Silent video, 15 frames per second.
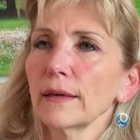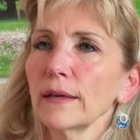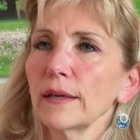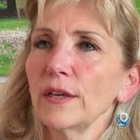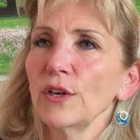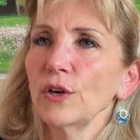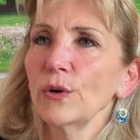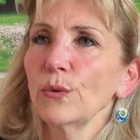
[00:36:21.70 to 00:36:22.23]

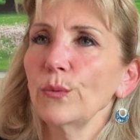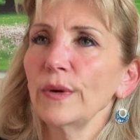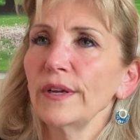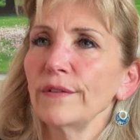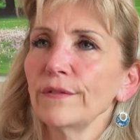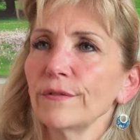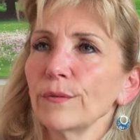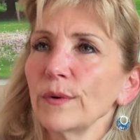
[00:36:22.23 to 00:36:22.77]
you know,
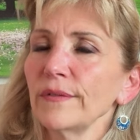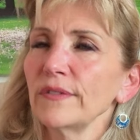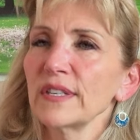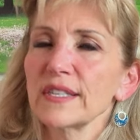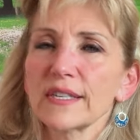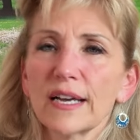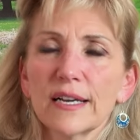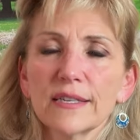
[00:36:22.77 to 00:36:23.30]
we've we've
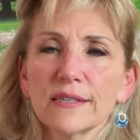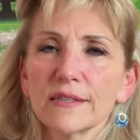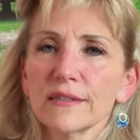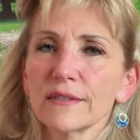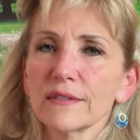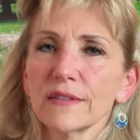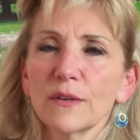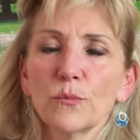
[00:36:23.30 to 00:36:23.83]

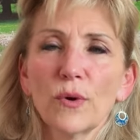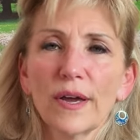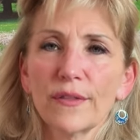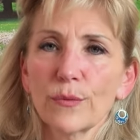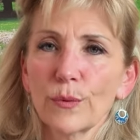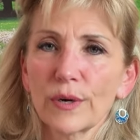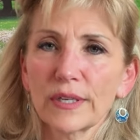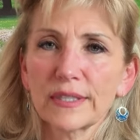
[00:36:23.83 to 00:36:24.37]
discussed the breath
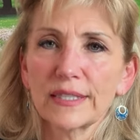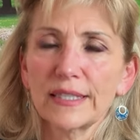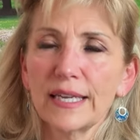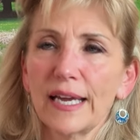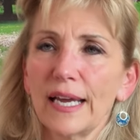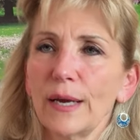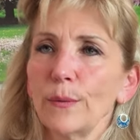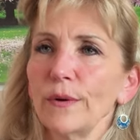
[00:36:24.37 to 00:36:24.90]
work today.